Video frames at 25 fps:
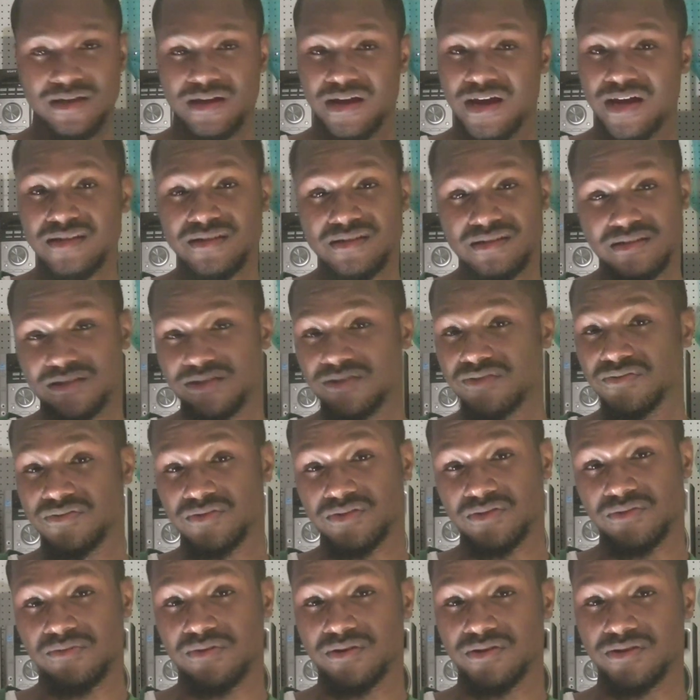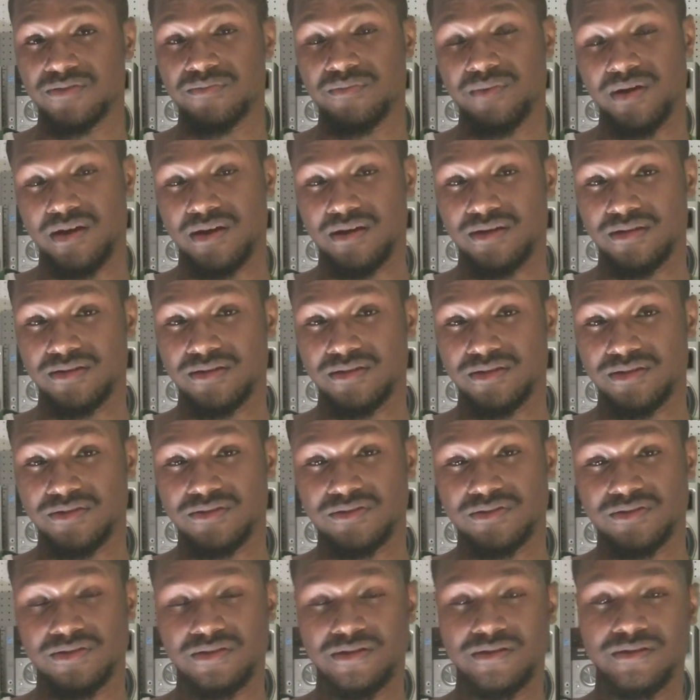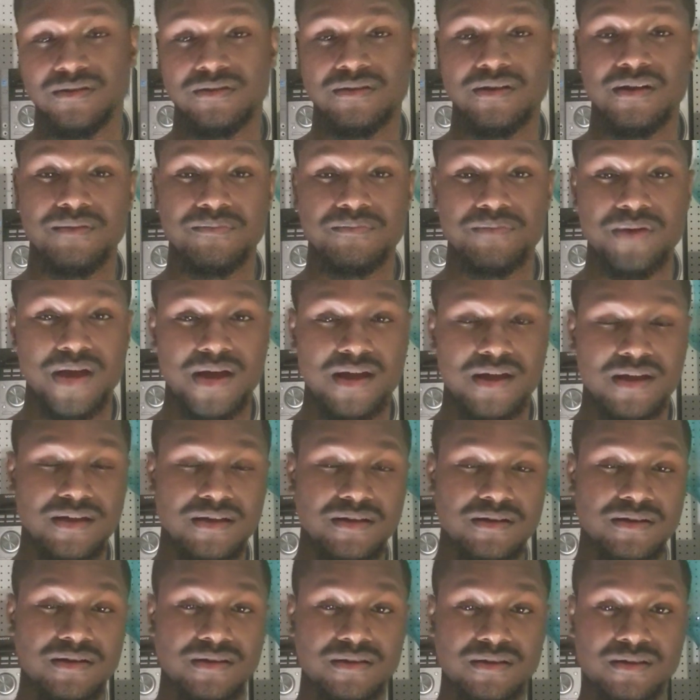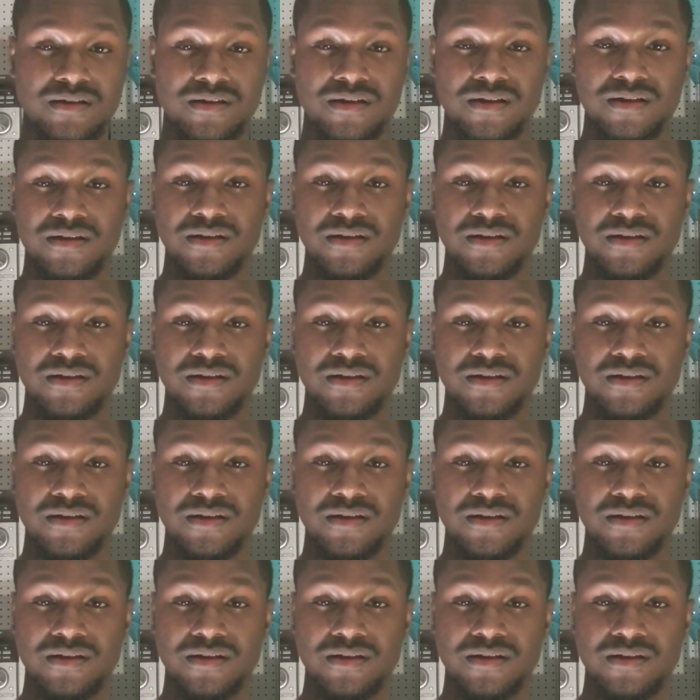I think this was the worst match. This was a bad ending.